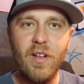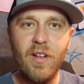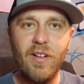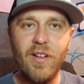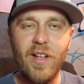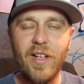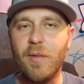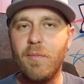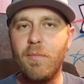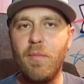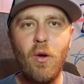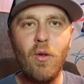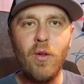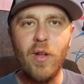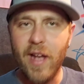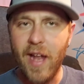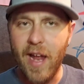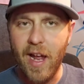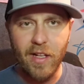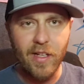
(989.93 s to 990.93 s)
like a
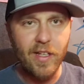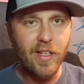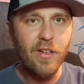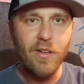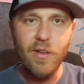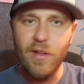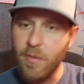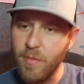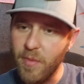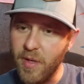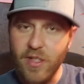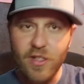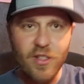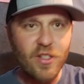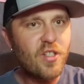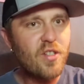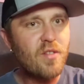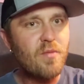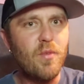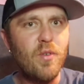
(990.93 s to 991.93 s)
bowling alley. You know what I mean?
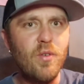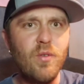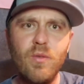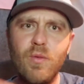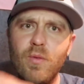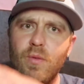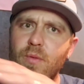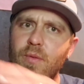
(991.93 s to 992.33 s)
Just smooth,